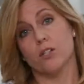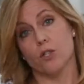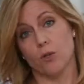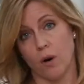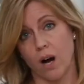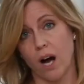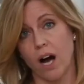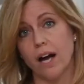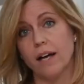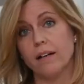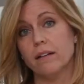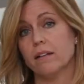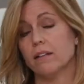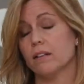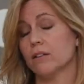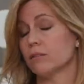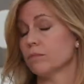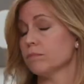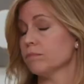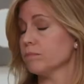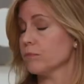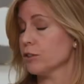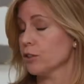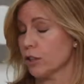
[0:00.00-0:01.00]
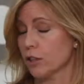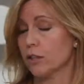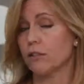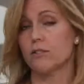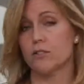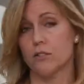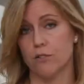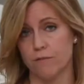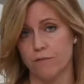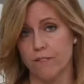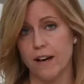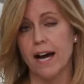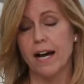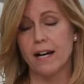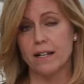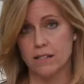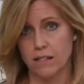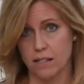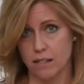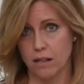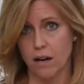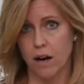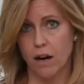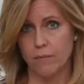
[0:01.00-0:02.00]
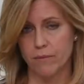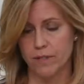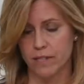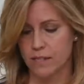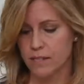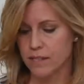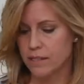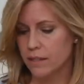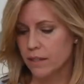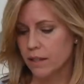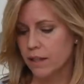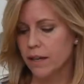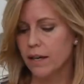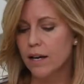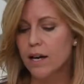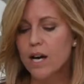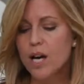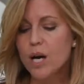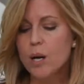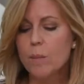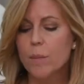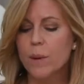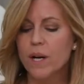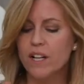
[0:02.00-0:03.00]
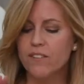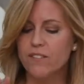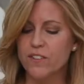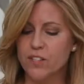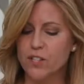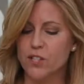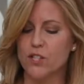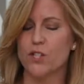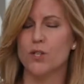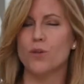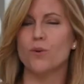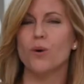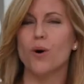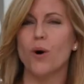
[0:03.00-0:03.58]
too hot, it'll cook too fast, obviously. But if it's too